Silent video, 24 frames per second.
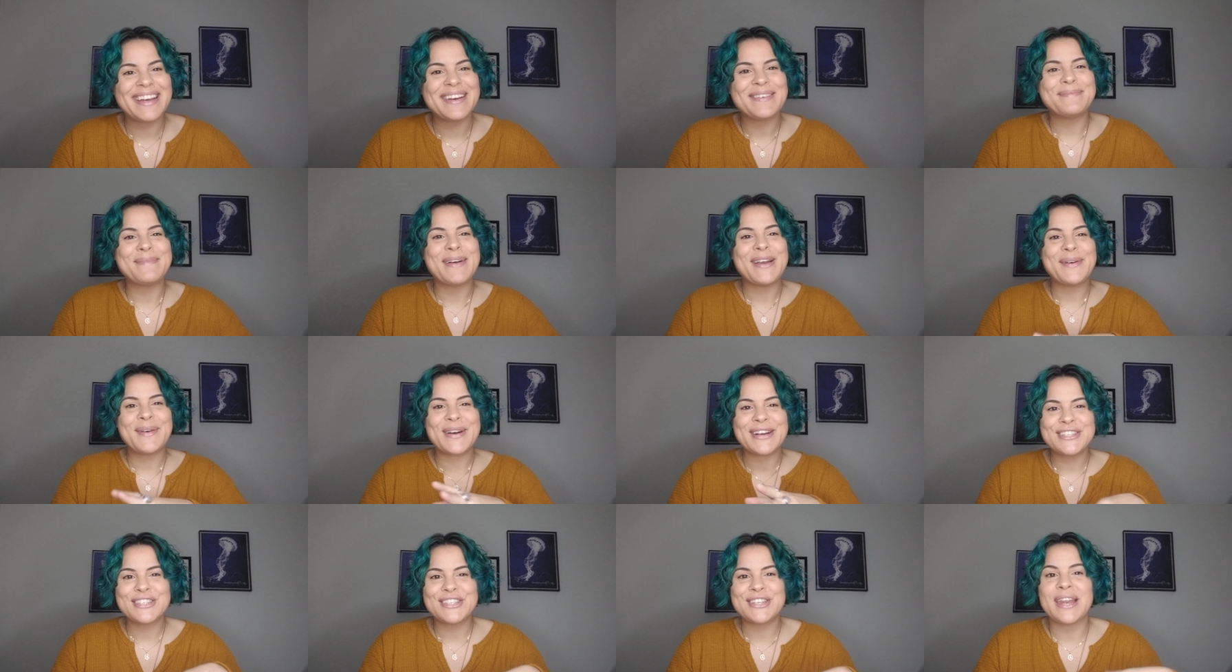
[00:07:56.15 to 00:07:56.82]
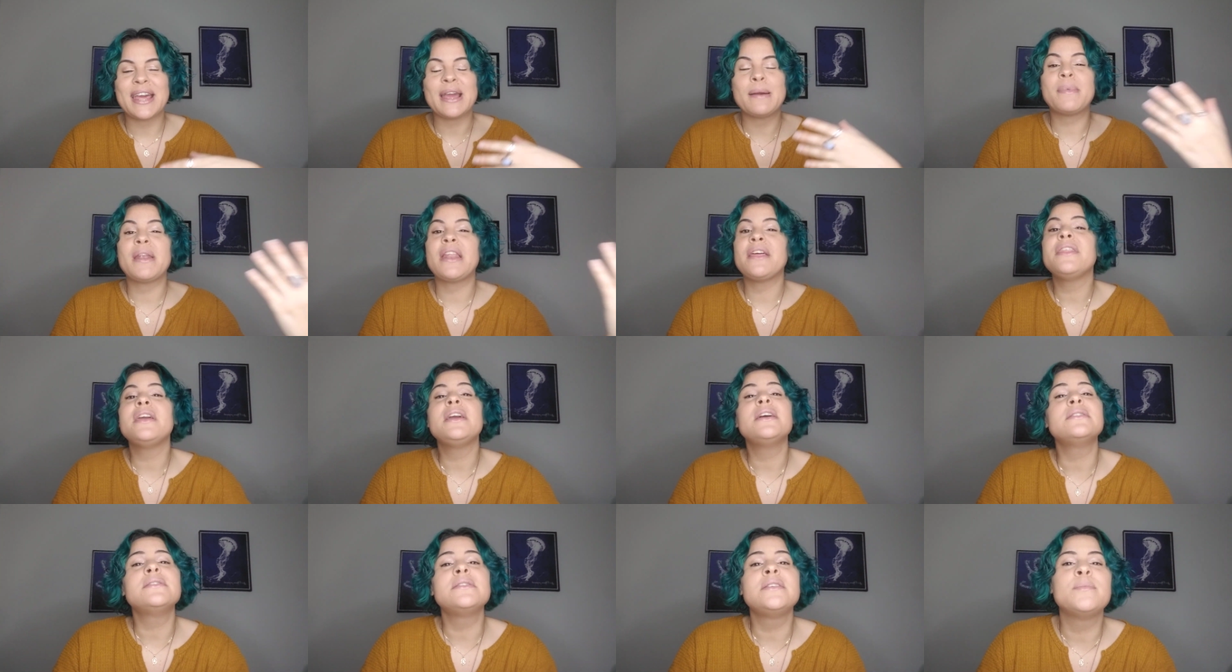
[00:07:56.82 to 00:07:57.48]
my questionnaire, but I
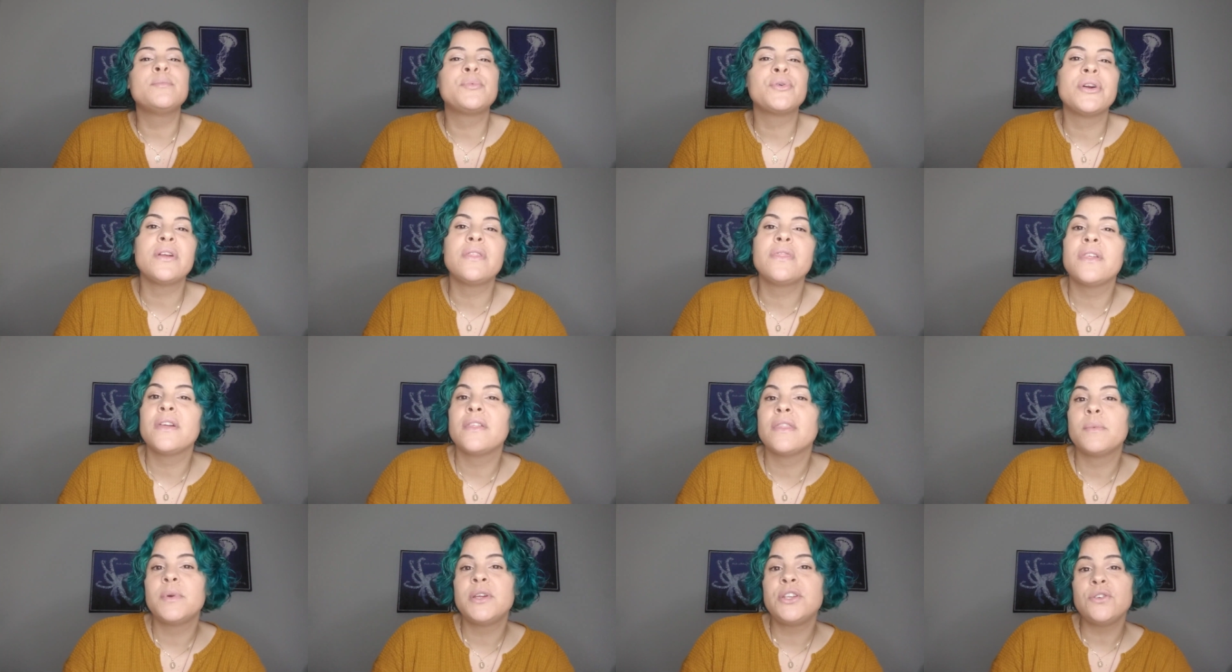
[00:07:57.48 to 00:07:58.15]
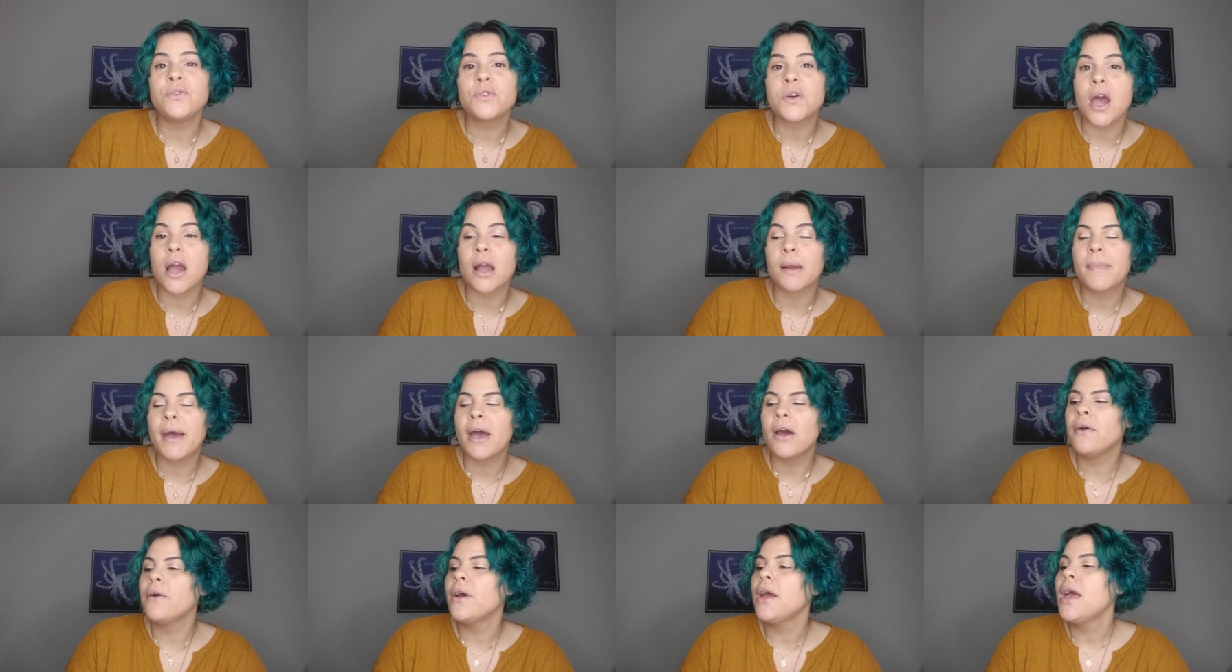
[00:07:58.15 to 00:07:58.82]
think it's an important thing that we do talk
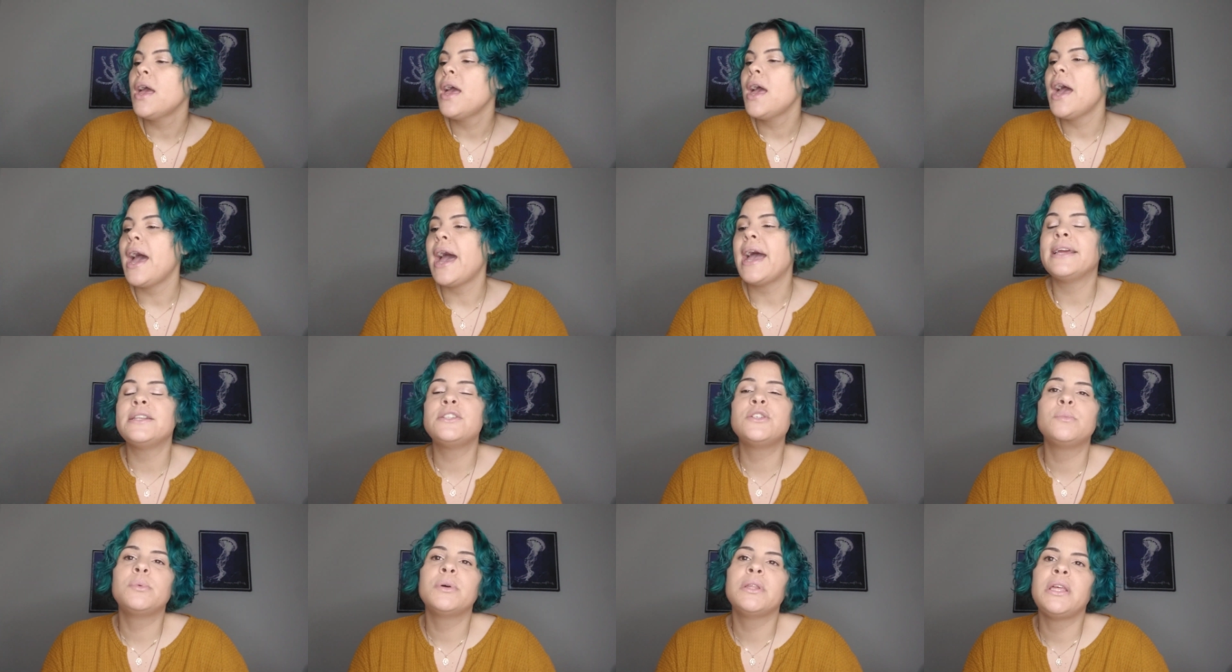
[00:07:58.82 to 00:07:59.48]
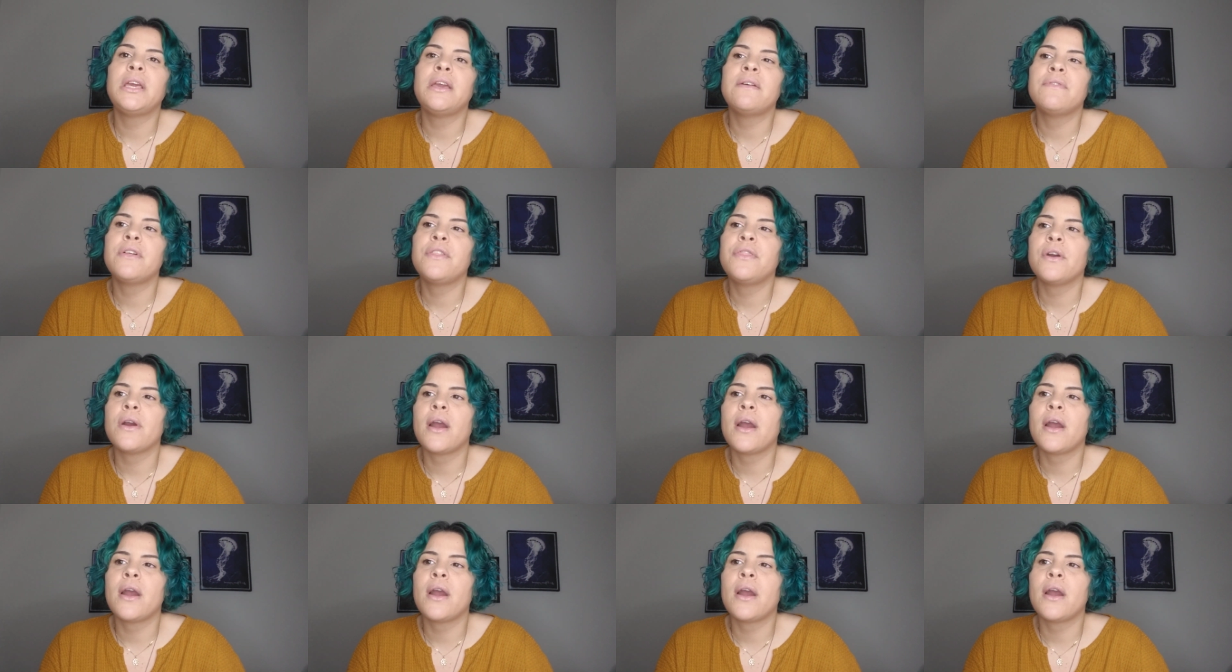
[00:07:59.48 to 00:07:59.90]
about. I do believe that there